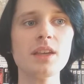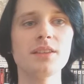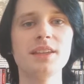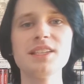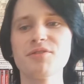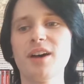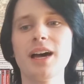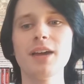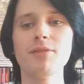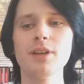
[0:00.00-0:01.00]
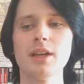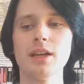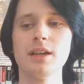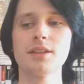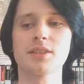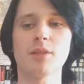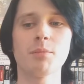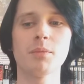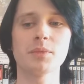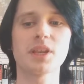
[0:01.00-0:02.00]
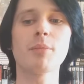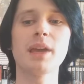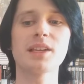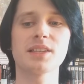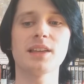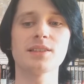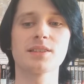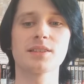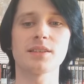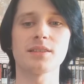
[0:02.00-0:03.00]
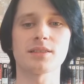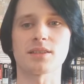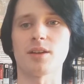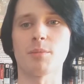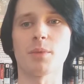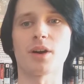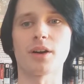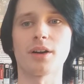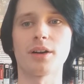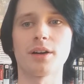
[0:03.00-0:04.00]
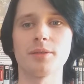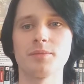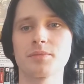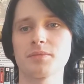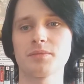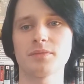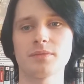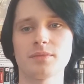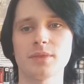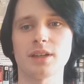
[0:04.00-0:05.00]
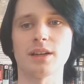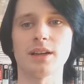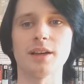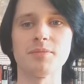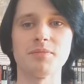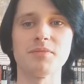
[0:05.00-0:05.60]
these 5, some make sense, some are uh,